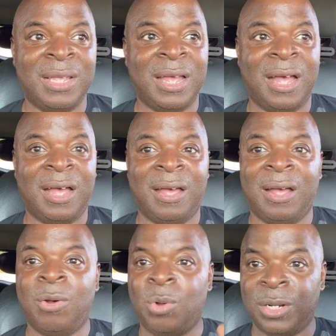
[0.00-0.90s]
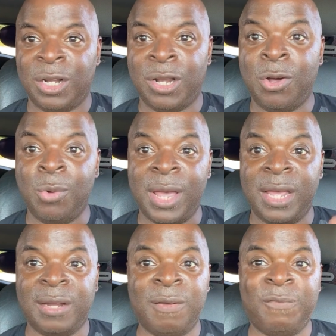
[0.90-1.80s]
uh, on the low
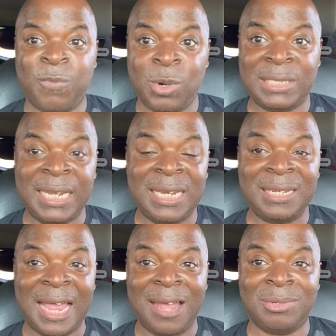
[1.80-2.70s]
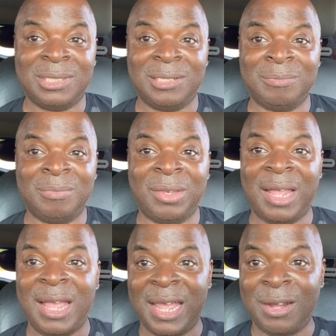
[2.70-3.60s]
end fourteen thousand,
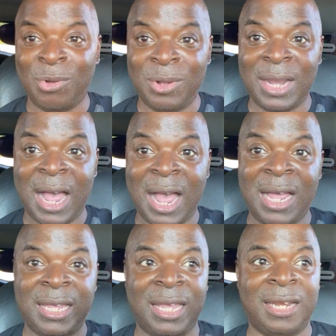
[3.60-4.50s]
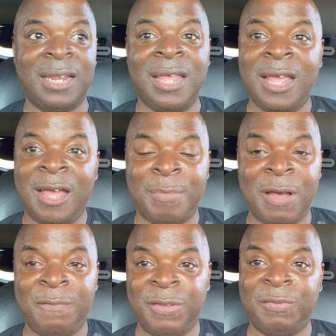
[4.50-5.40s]
and on the high end
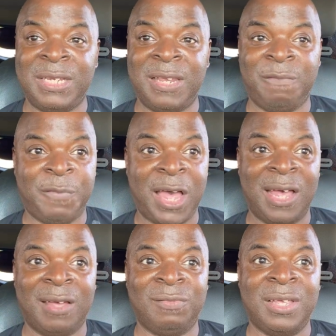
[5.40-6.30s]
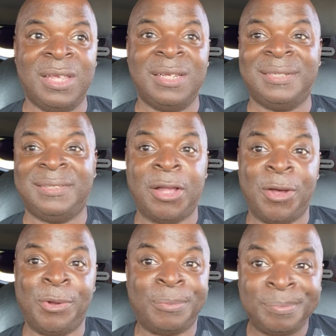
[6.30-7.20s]
about fifteen five.
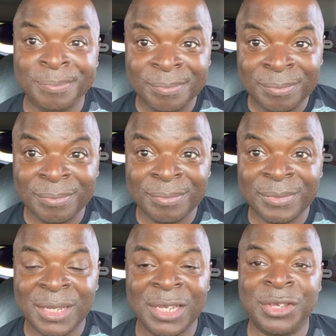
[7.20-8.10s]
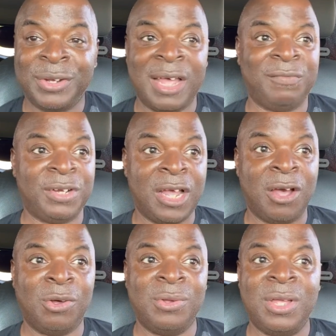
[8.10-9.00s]
So you never
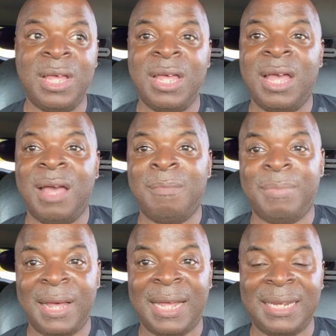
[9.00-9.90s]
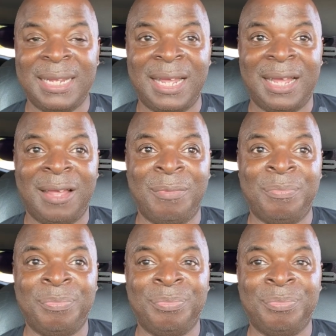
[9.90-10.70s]
know, but um,